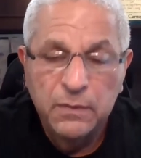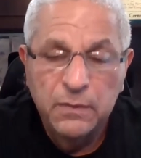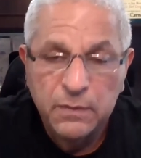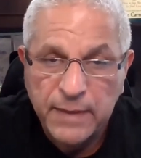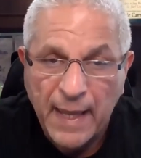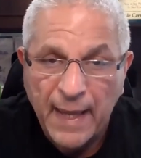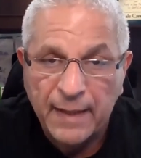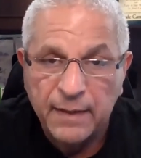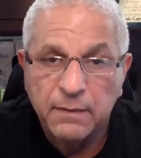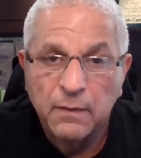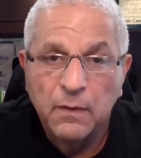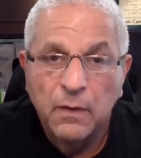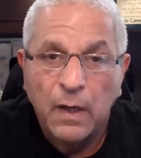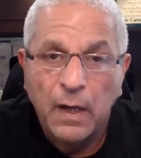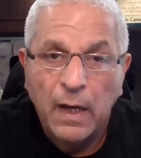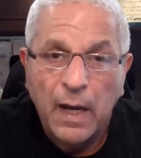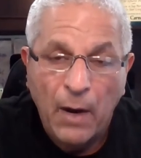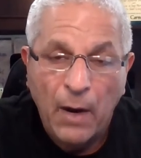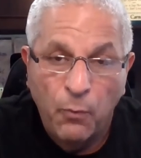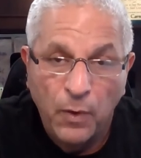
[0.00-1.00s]
that
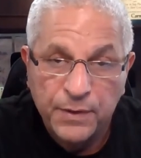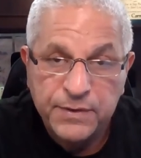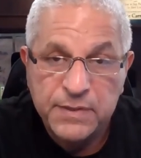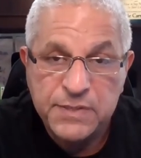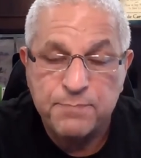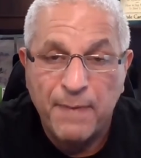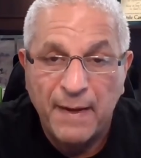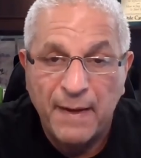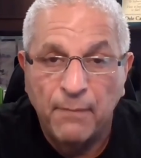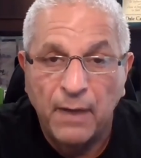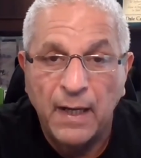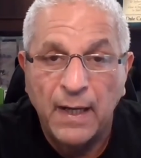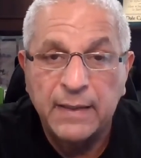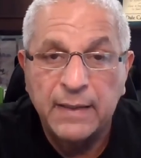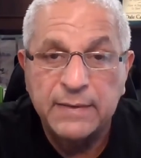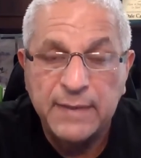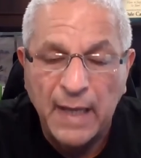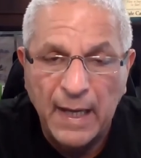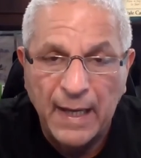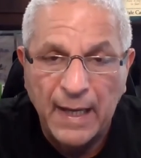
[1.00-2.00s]
I want to spend my
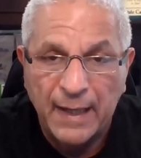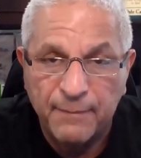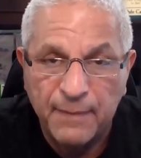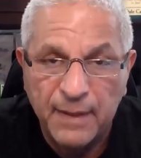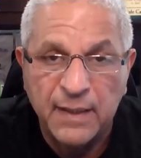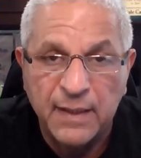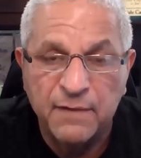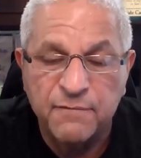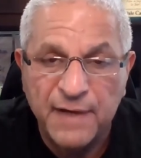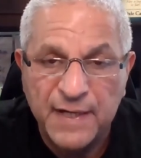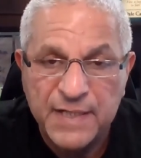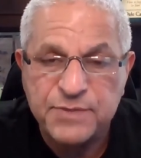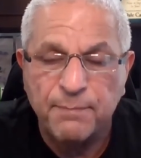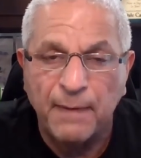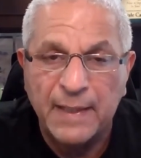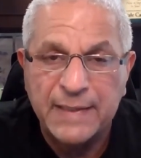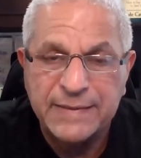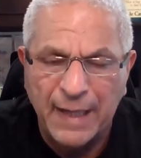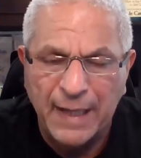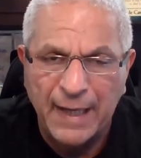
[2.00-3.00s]
time and invest
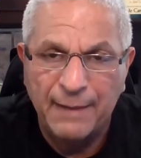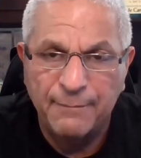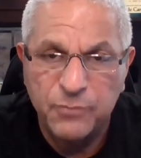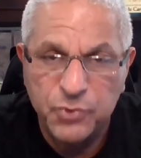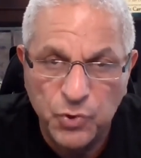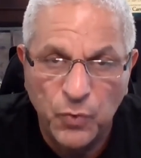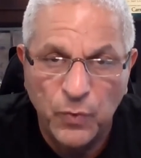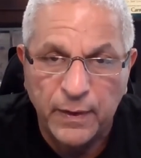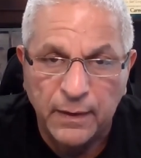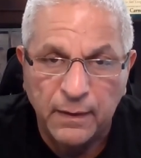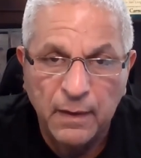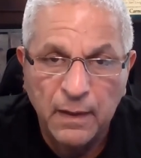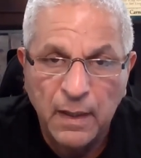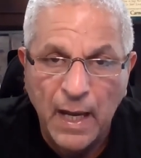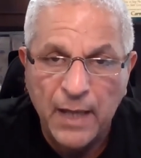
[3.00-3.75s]
my time doing.